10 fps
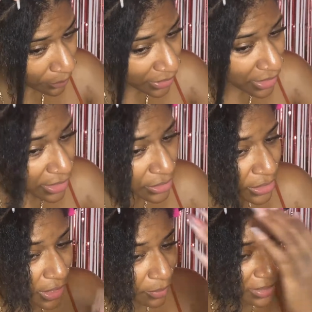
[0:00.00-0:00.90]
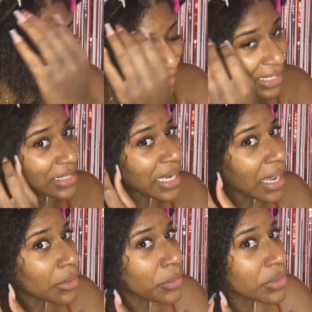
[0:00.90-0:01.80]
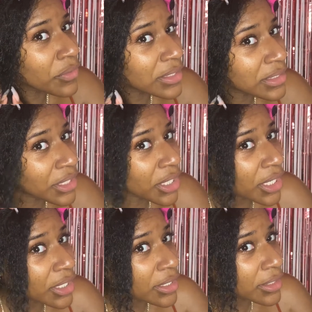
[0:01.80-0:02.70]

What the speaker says: B should now be laying down with the rest of your hair.